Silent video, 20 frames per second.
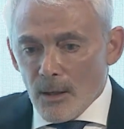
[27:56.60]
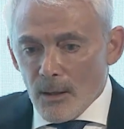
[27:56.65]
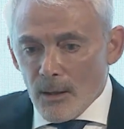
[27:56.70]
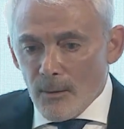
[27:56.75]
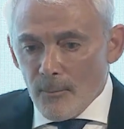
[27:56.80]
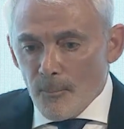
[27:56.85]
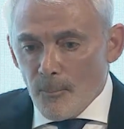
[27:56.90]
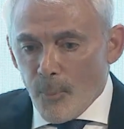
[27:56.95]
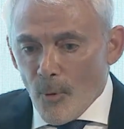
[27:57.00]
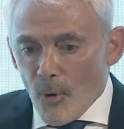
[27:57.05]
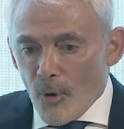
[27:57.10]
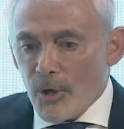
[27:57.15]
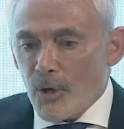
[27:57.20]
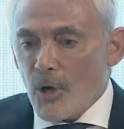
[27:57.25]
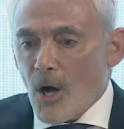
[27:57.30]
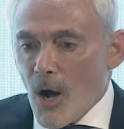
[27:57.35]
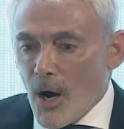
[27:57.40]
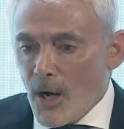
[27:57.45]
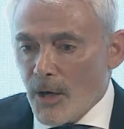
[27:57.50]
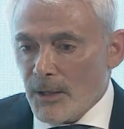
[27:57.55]

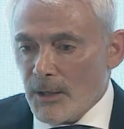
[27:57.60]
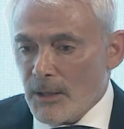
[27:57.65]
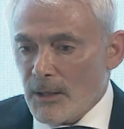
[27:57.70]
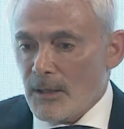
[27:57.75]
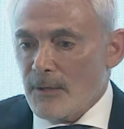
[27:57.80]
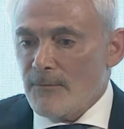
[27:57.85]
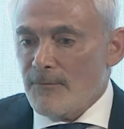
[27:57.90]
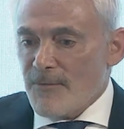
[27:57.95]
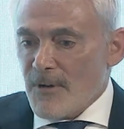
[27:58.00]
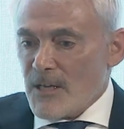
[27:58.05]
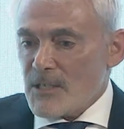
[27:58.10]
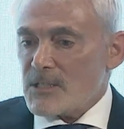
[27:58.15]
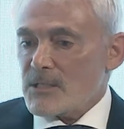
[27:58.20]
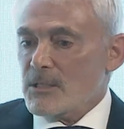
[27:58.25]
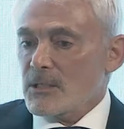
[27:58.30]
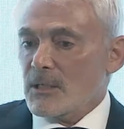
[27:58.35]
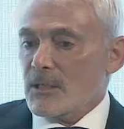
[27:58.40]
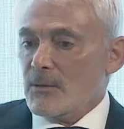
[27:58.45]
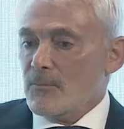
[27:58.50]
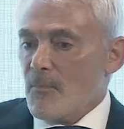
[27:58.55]
boycotting
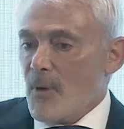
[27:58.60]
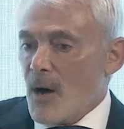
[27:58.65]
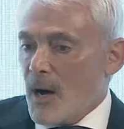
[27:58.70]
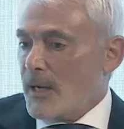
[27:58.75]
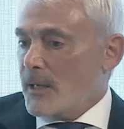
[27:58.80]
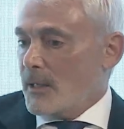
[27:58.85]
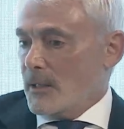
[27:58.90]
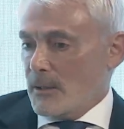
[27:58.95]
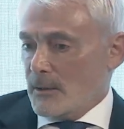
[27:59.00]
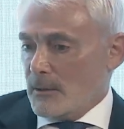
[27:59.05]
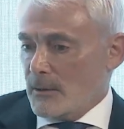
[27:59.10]
investing in mining.